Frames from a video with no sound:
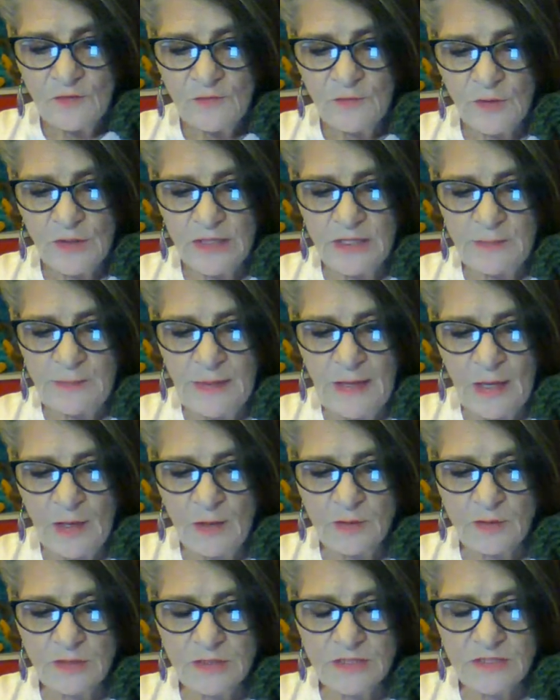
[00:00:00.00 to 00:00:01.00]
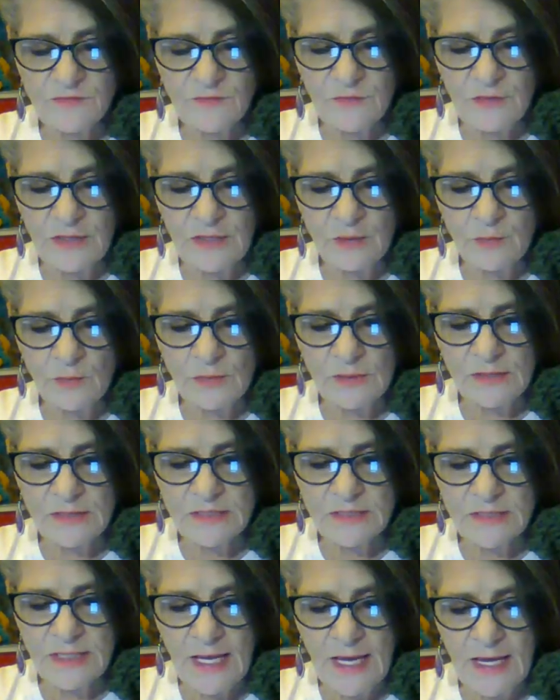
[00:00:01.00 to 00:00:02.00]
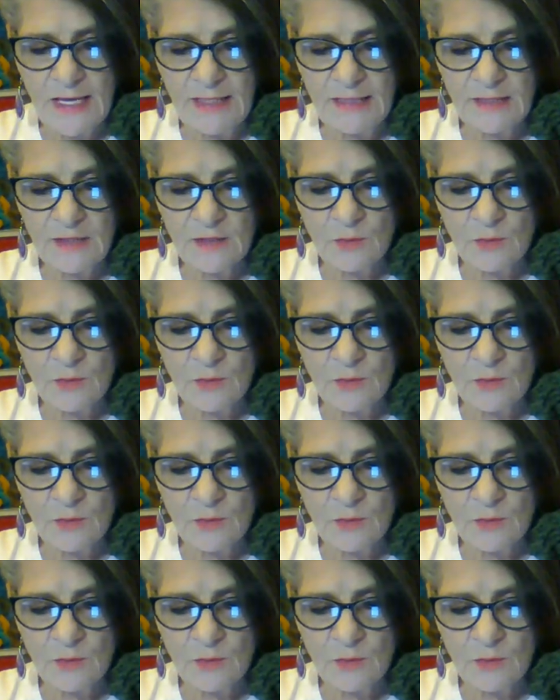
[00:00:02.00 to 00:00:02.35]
for he poked his friend with his cane